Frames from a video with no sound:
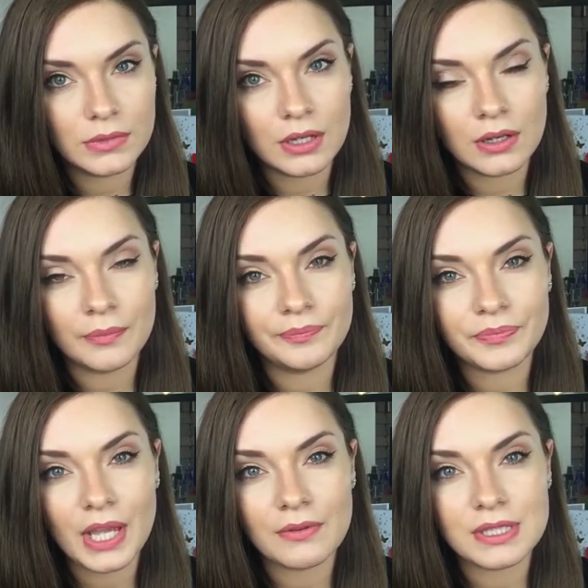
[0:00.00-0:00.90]

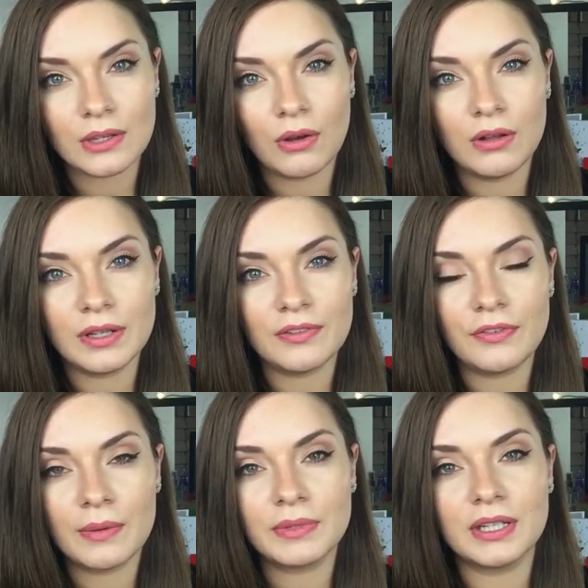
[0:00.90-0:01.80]
how is it called,
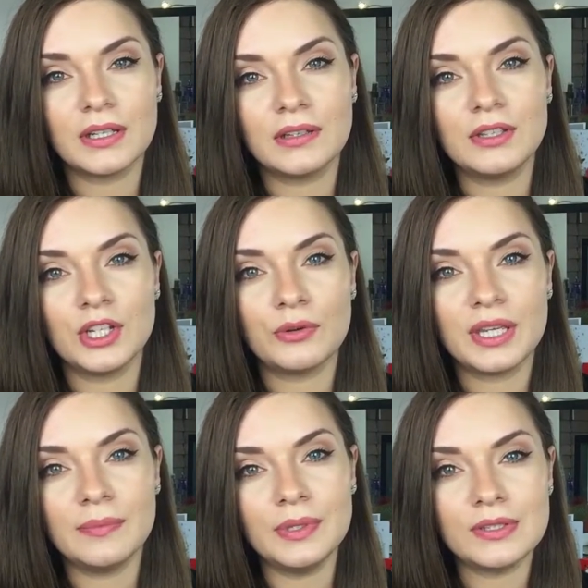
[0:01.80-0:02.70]
if I'm going to, you know,
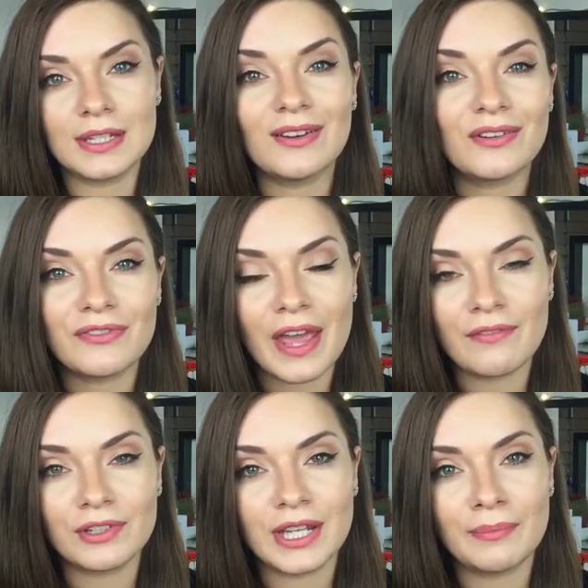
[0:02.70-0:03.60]
keep using it on an
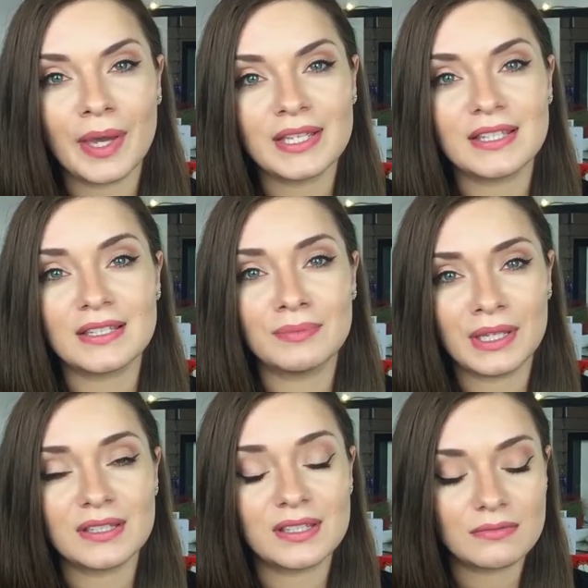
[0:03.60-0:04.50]
everyday basis,
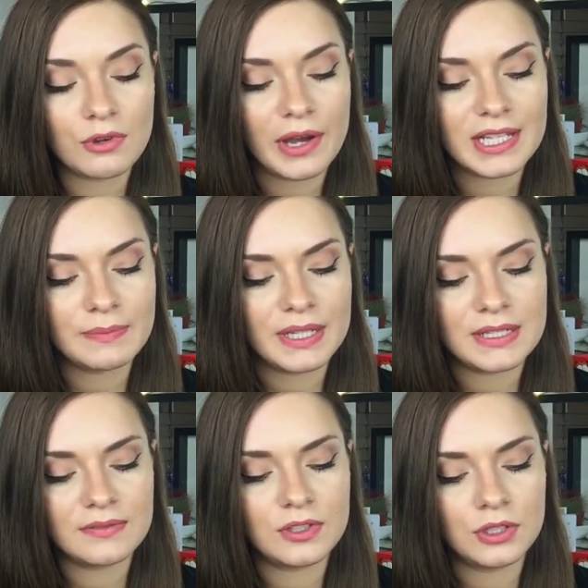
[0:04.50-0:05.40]
because it's quite
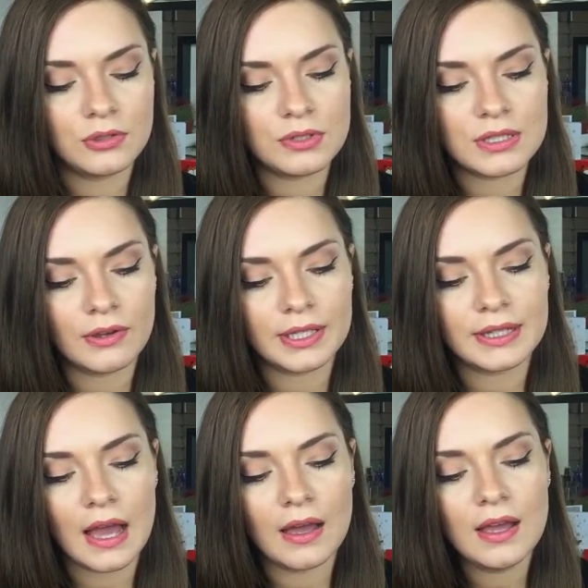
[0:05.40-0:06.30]
expensive to use like
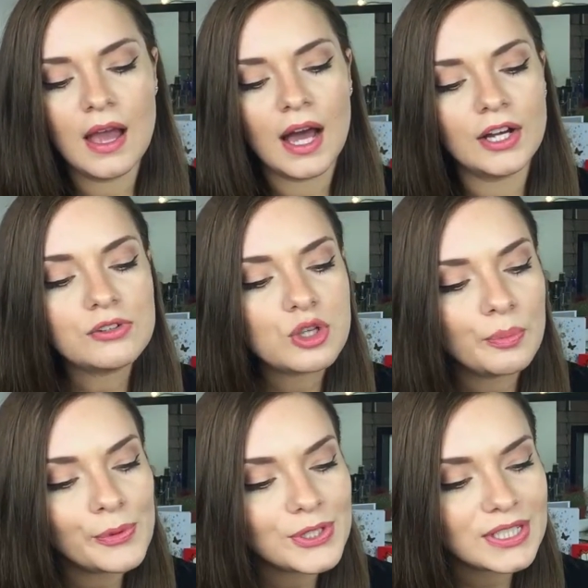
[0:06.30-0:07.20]
that. I also
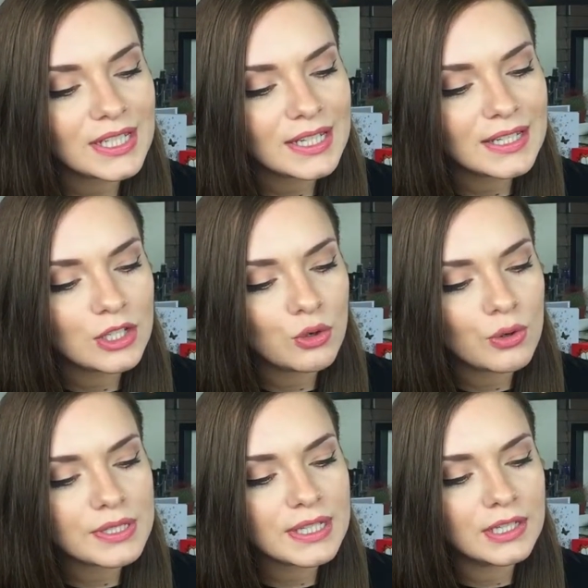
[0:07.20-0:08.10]
bought the
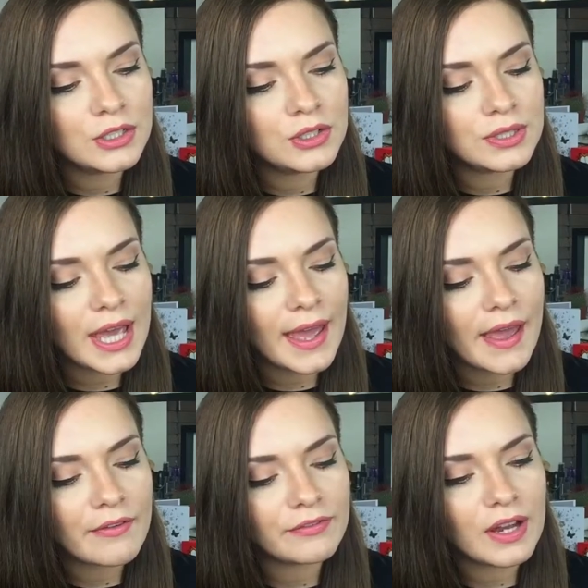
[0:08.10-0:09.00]
Dior Skin Nude
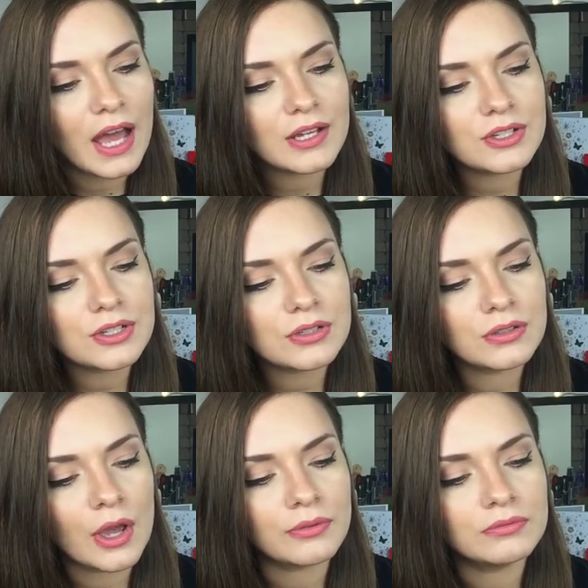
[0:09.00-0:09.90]
Air Flash.
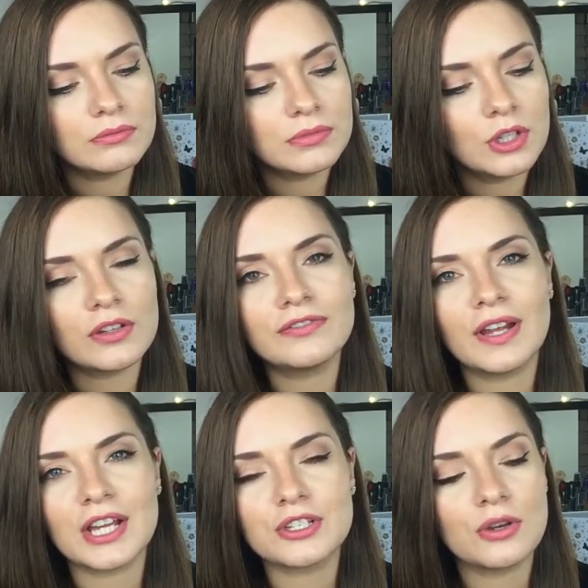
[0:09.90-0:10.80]
No, not
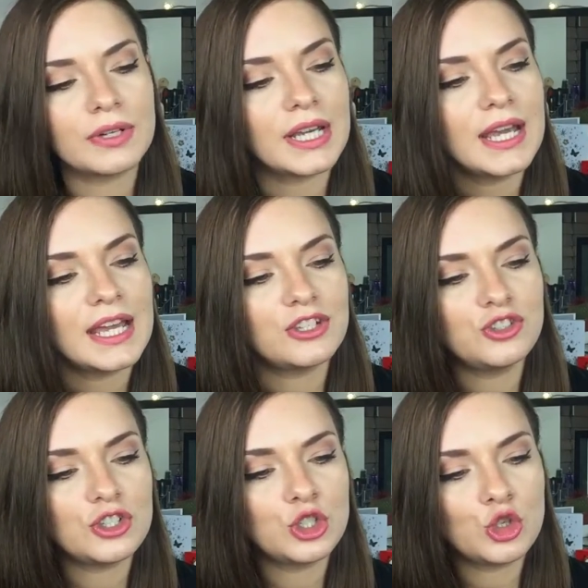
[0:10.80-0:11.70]
Flash, sorry. It's
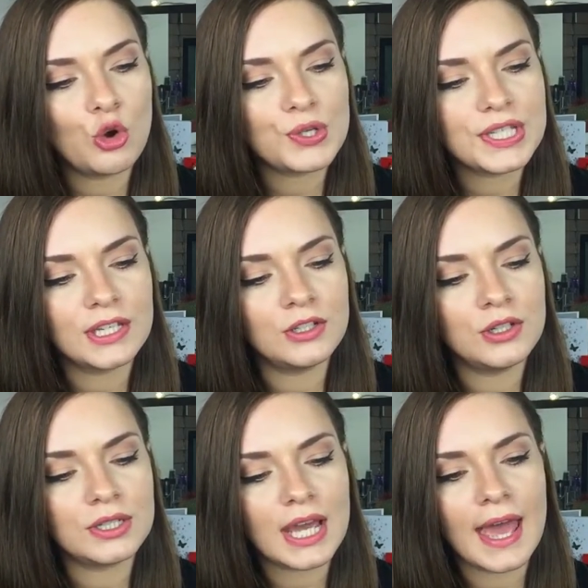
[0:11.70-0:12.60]
just Dior Skin
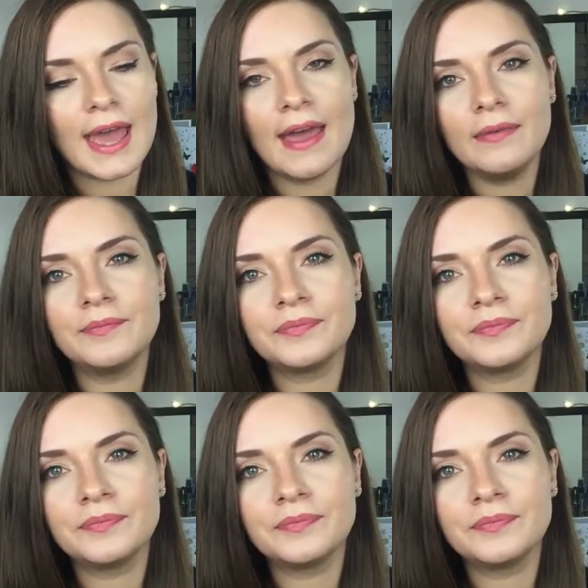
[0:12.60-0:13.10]
Nude Air,